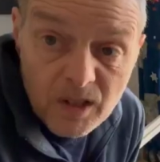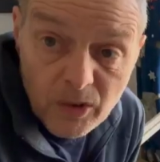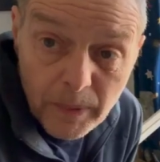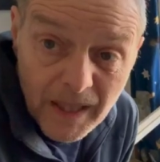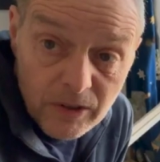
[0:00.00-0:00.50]

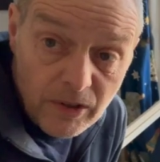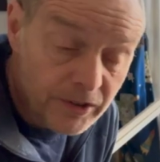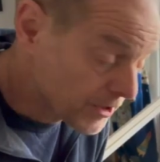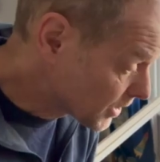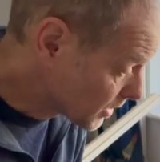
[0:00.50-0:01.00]
So I've been out to the
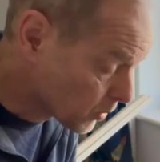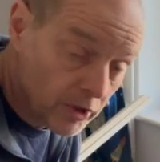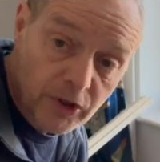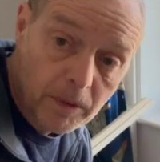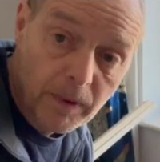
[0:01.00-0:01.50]

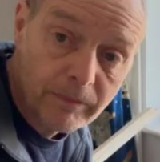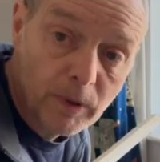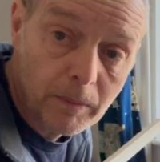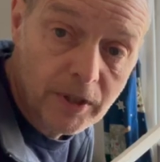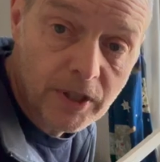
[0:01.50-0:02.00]
DIY shop. I
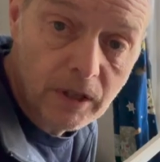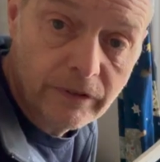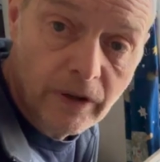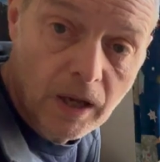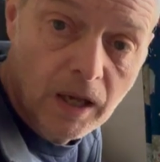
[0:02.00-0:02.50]
bought
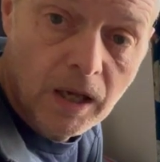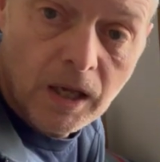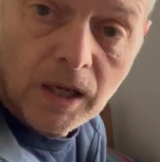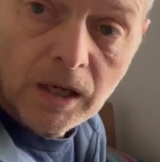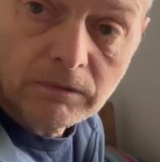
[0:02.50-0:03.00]
myself
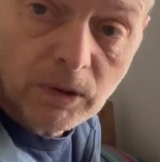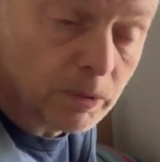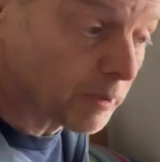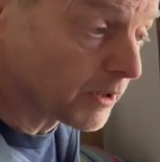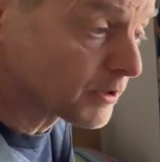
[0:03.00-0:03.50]
a
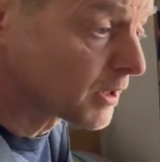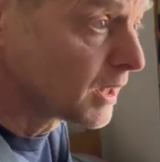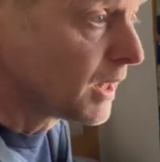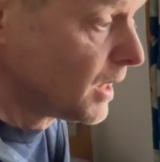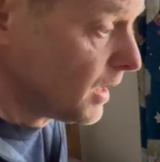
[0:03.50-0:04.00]
roller blind.
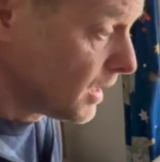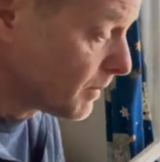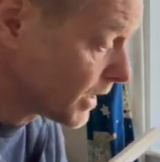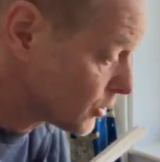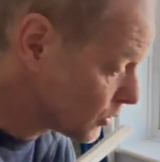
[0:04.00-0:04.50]
And
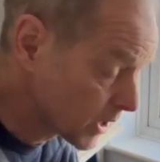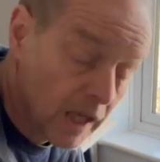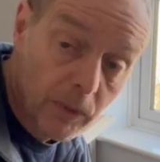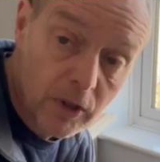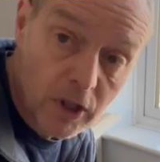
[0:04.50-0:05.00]
make sure you
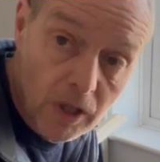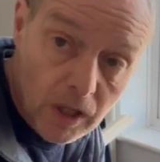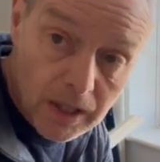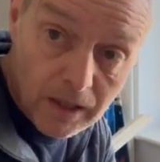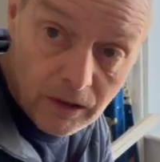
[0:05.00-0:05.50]
get one
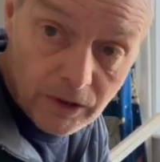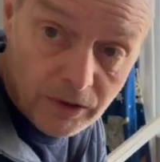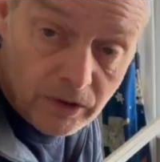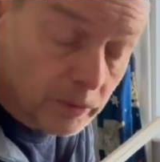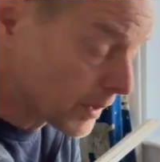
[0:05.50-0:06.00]
slightly longer
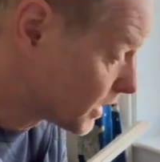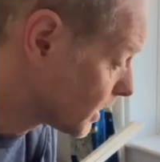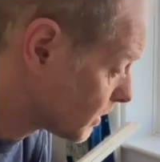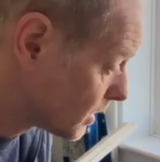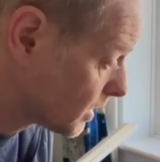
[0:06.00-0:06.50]
than the
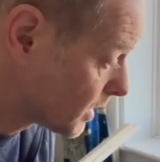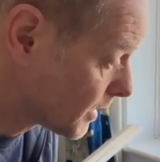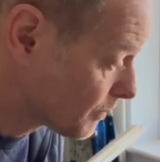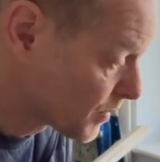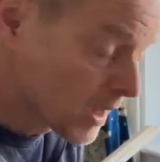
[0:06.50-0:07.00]
window,
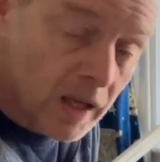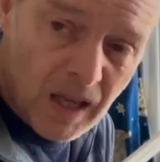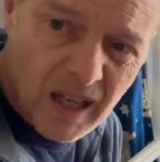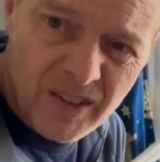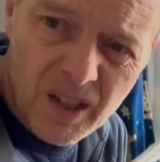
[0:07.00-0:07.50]
and
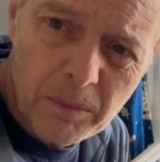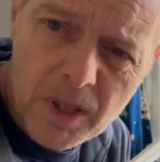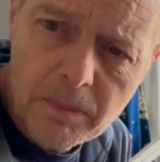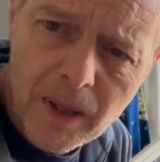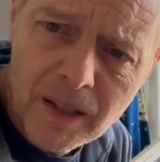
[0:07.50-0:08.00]
don't
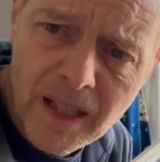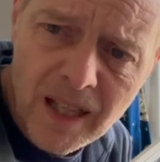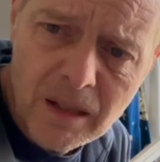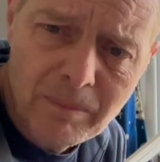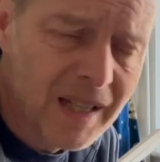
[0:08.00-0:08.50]
mess about
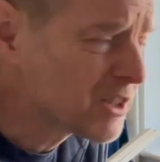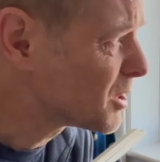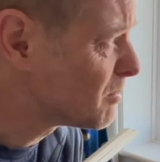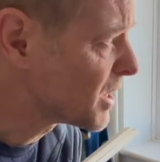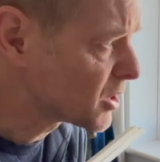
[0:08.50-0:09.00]
getting a made
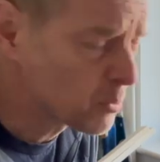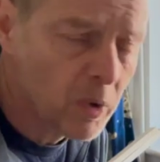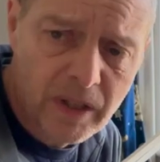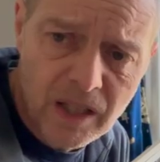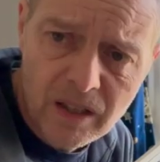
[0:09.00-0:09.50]
to measure
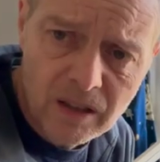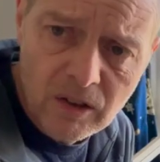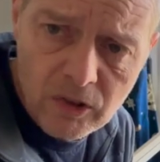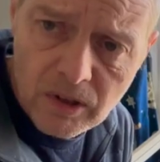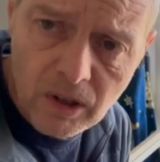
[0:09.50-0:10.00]
one either. It
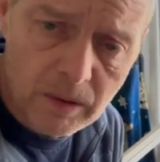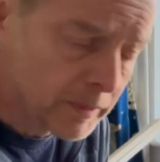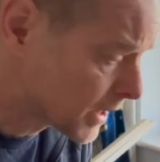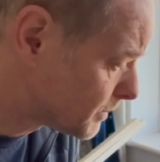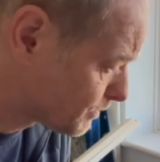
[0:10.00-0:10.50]
costs a lot of money.